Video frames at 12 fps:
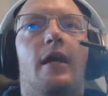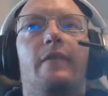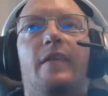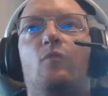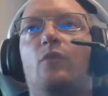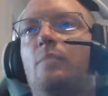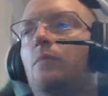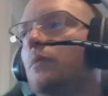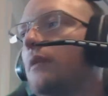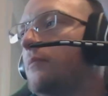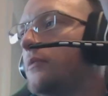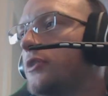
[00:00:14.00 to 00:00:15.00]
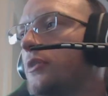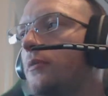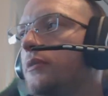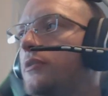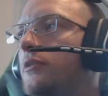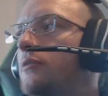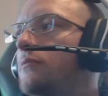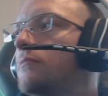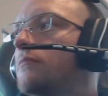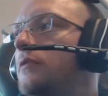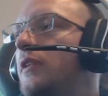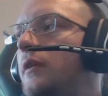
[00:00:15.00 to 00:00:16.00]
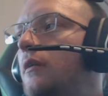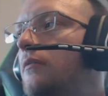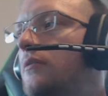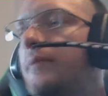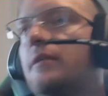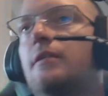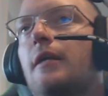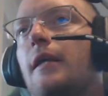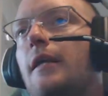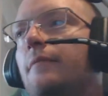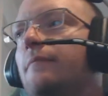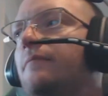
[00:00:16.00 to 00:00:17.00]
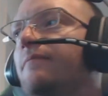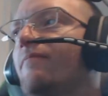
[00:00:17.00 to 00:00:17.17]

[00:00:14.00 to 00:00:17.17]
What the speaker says: and then I will show it to you, as best I can.